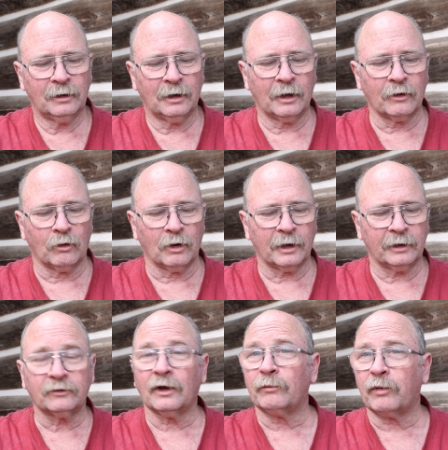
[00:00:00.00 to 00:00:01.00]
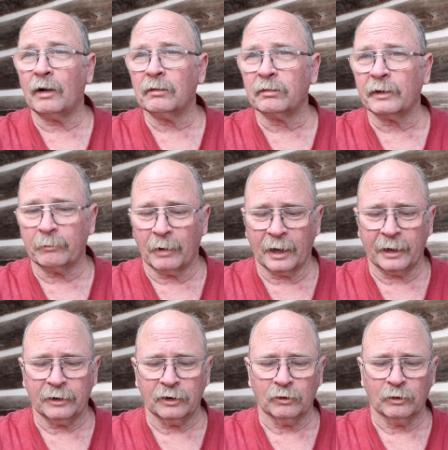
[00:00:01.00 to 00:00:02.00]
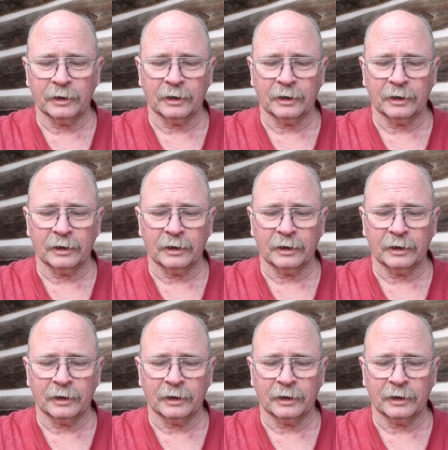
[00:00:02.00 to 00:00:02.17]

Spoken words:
Otherwise, I'll probably buy a new one,